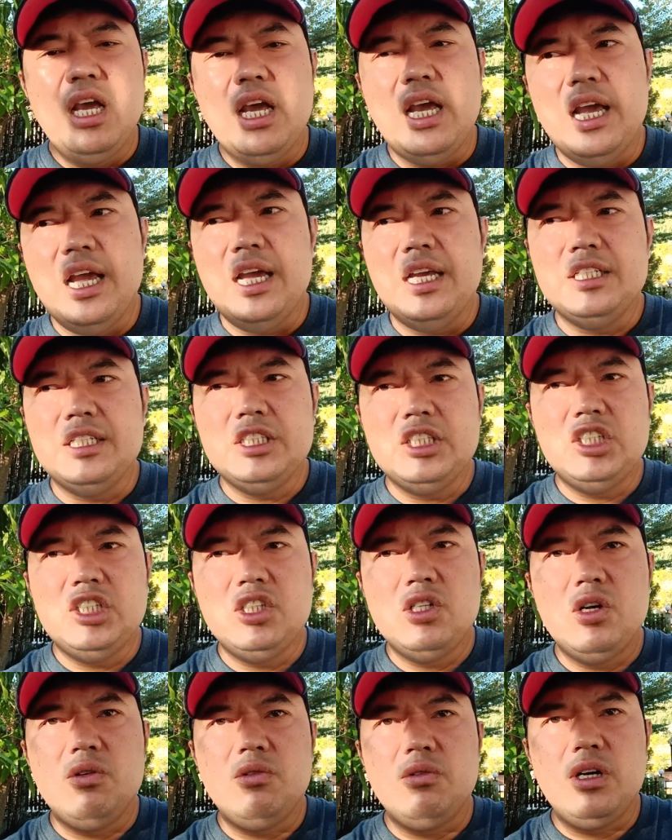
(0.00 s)
and
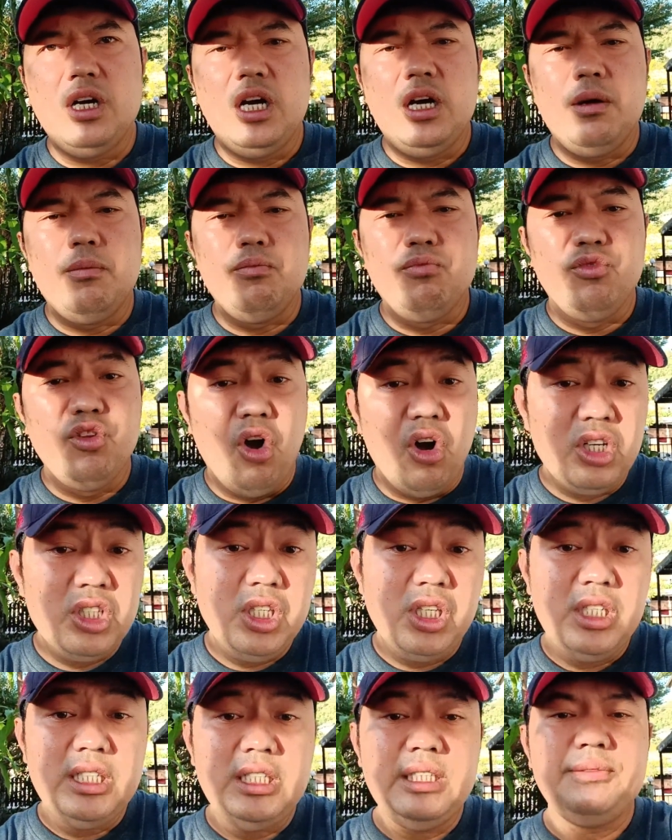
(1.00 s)

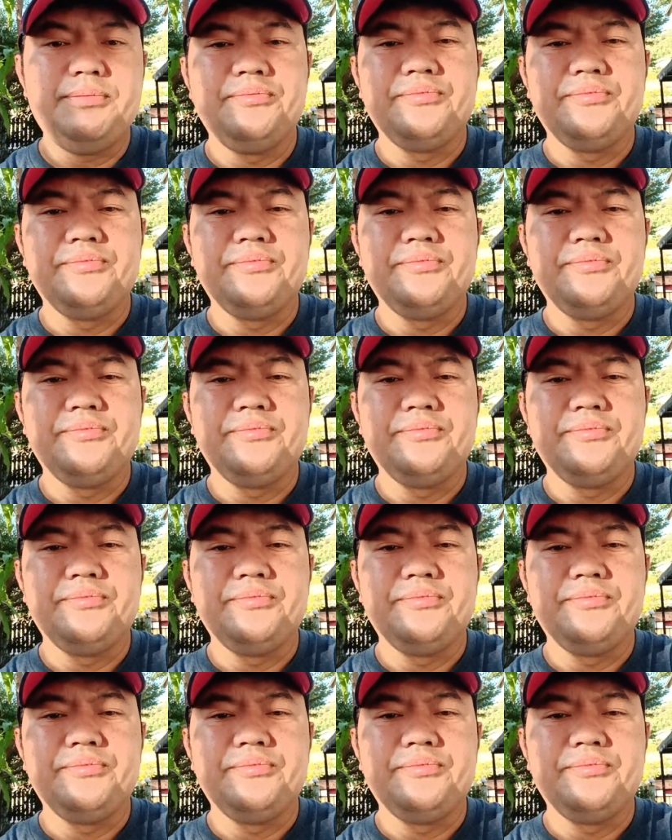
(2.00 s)
doctor,